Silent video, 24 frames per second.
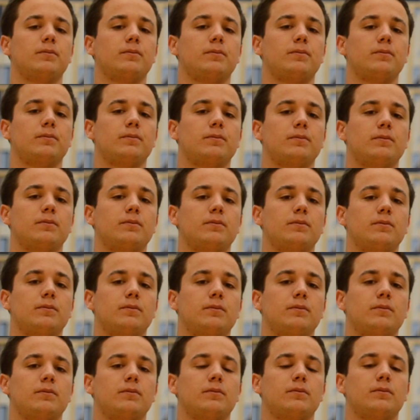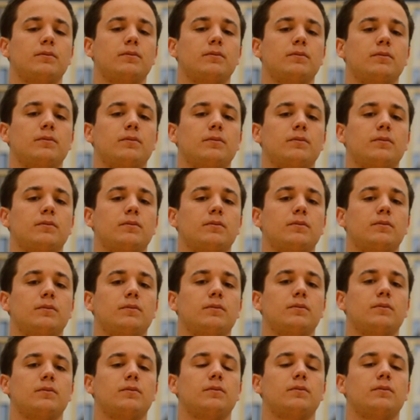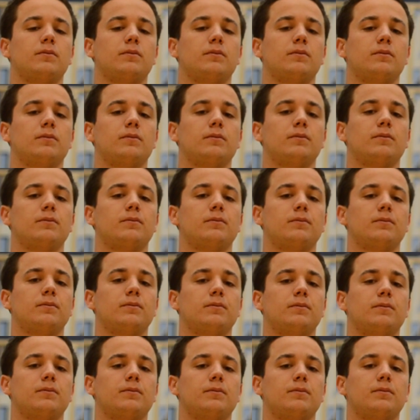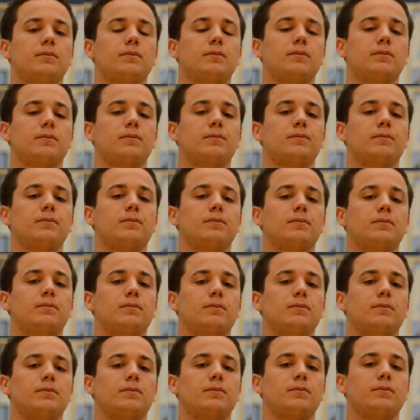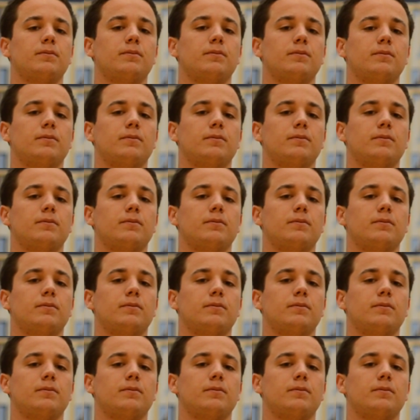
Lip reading: The person shown says nothing.